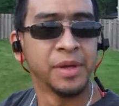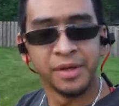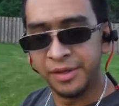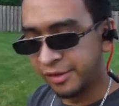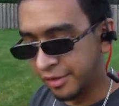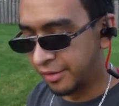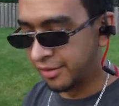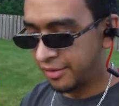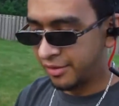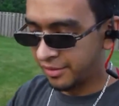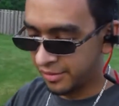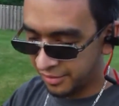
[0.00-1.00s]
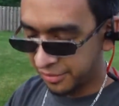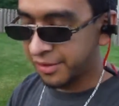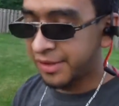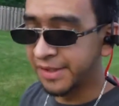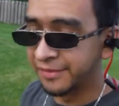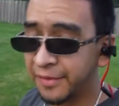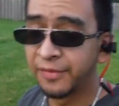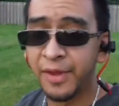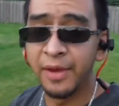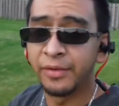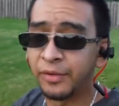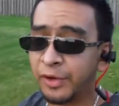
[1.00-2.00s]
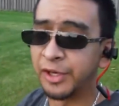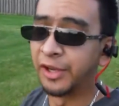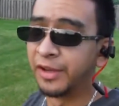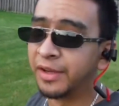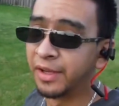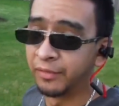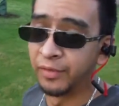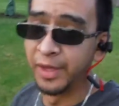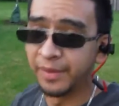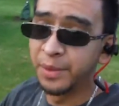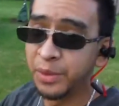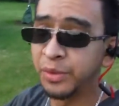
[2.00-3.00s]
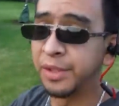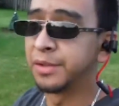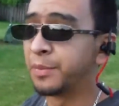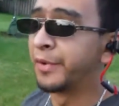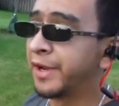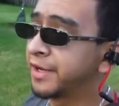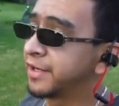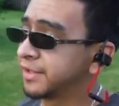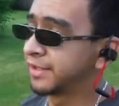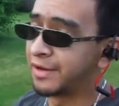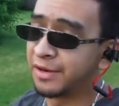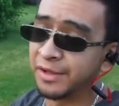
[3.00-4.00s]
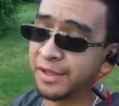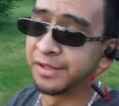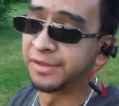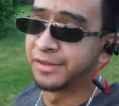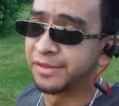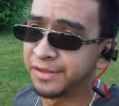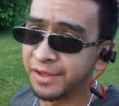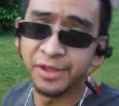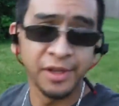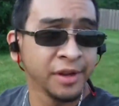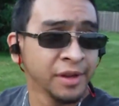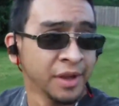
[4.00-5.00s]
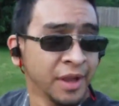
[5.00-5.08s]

So today's the fifth day of training. After having two days of break, Saturday and Sunday,